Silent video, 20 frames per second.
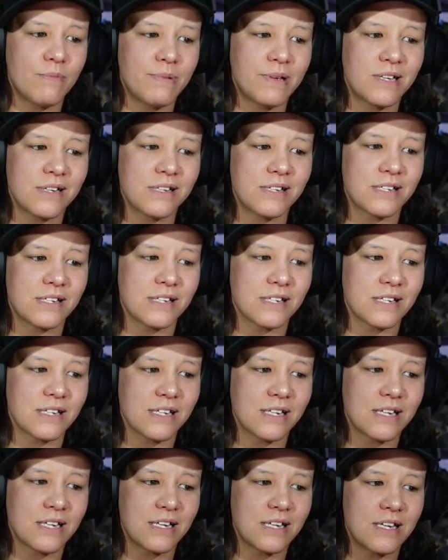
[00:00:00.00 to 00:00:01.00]
because
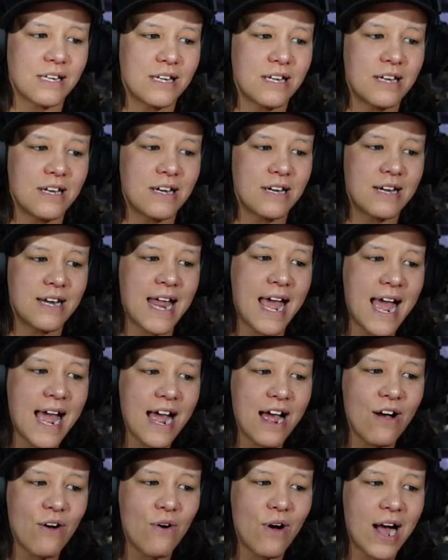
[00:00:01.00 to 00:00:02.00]

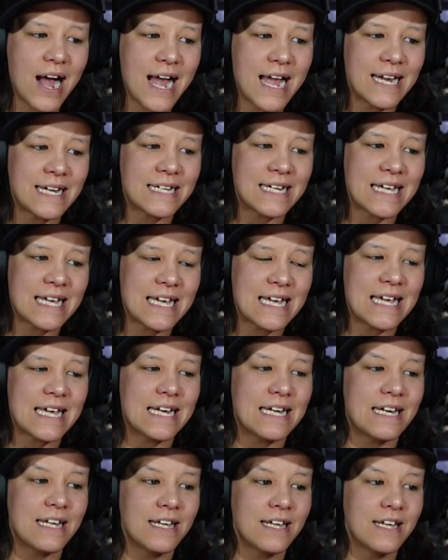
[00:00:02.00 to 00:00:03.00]
now I
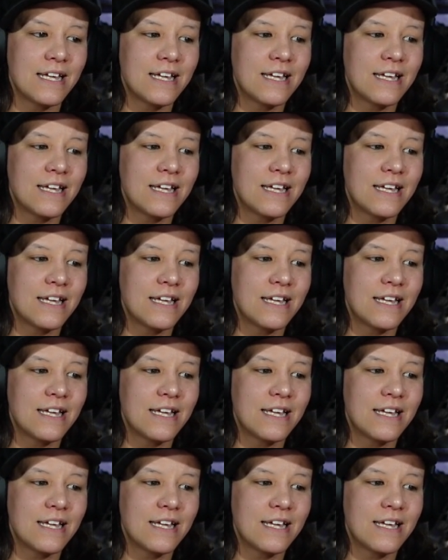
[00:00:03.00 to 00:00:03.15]
need